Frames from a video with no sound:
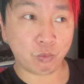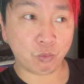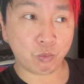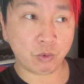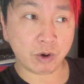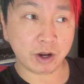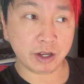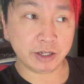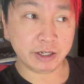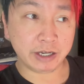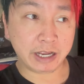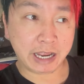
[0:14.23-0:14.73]

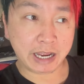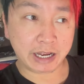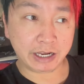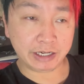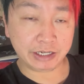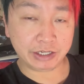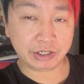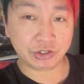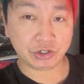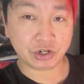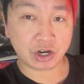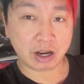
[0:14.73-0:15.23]
one out
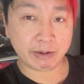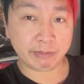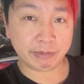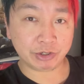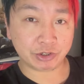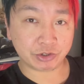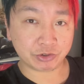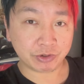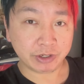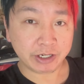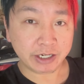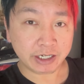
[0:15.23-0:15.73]
in
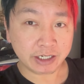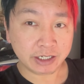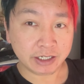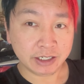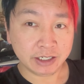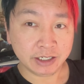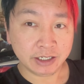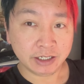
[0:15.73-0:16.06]
Diamond Creek